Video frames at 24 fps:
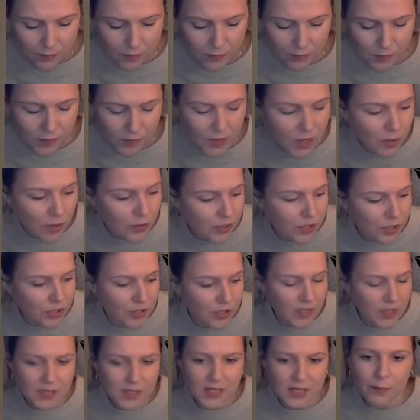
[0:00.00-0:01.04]
No one should
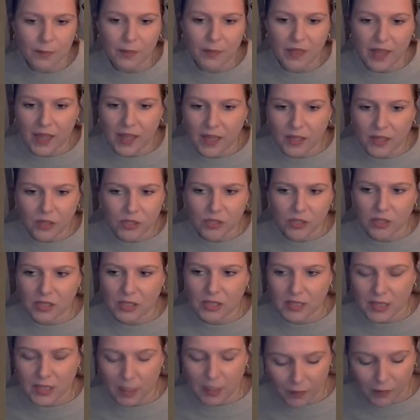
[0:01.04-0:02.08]
accept that. You shouldn't
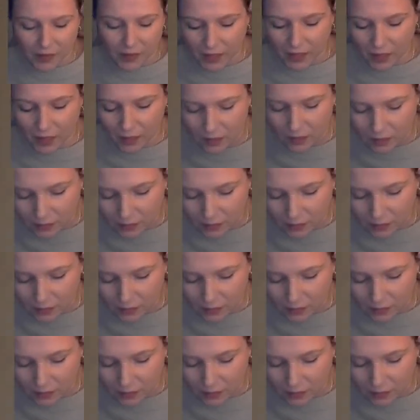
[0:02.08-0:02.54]
accept that.